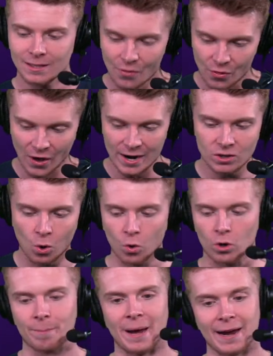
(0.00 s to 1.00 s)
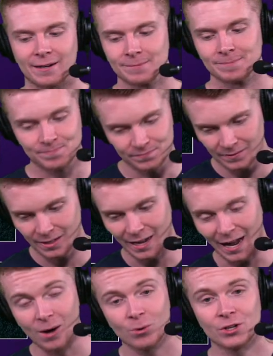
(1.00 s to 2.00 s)
than quarterback.
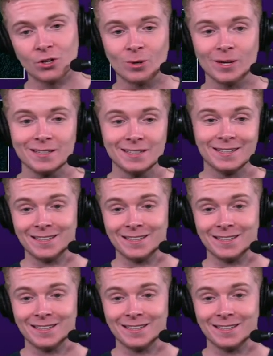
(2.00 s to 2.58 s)
I would do it.